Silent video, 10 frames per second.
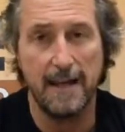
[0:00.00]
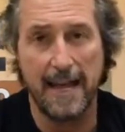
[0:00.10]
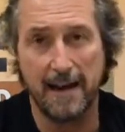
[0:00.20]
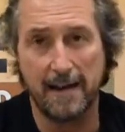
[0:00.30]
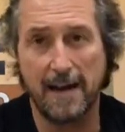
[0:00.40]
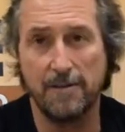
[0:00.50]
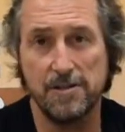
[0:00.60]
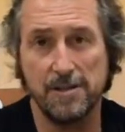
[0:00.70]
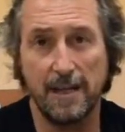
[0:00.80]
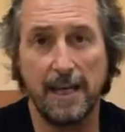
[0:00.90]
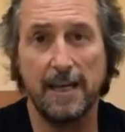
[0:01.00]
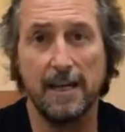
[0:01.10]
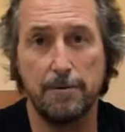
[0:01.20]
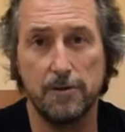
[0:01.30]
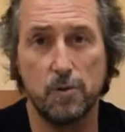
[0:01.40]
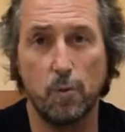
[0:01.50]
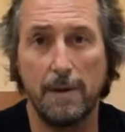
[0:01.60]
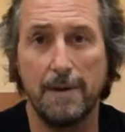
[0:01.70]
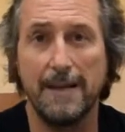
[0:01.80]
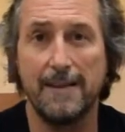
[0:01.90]
our coverage is in kilo per square
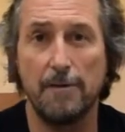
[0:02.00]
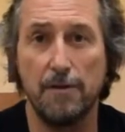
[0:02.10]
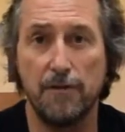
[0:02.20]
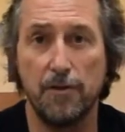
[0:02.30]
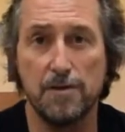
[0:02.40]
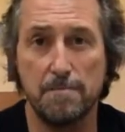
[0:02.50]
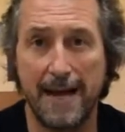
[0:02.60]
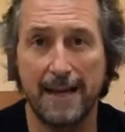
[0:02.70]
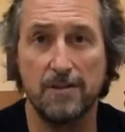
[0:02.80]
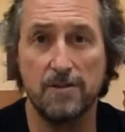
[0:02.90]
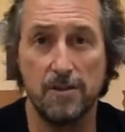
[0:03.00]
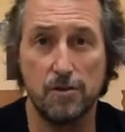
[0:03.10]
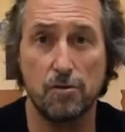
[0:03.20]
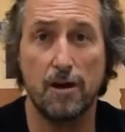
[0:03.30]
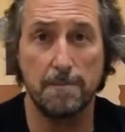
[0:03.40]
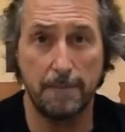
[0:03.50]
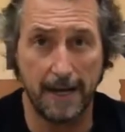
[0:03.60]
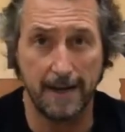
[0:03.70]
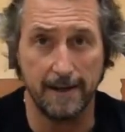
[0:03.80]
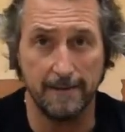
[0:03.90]
metre. That refers back to the dried
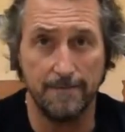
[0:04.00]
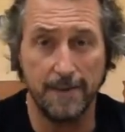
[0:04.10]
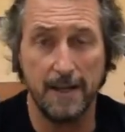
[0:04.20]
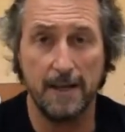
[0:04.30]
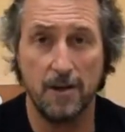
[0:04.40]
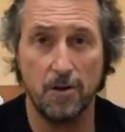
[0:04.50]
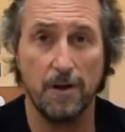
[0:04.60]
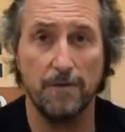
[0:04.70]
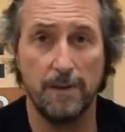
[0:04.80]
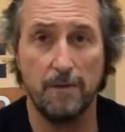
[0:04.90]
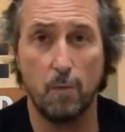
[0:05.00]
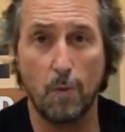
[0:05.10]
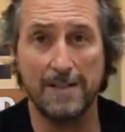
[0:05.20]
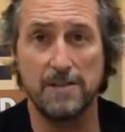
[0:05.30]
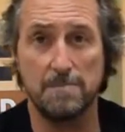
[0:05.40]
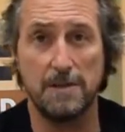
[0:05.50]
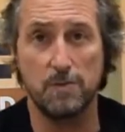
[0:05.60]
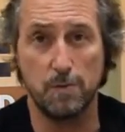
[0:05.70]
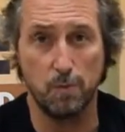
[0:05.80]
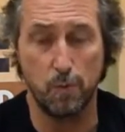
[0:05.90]
powder, not once it's
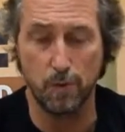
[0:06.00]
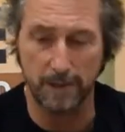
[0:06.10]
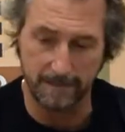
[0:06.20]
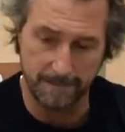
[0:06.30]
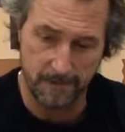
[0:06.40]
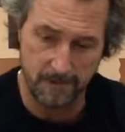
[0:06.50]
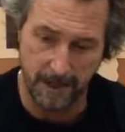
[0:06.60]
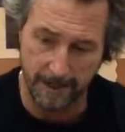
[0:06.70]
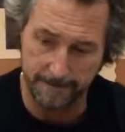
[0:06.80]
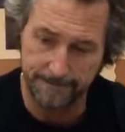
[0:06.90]
mixed with water. So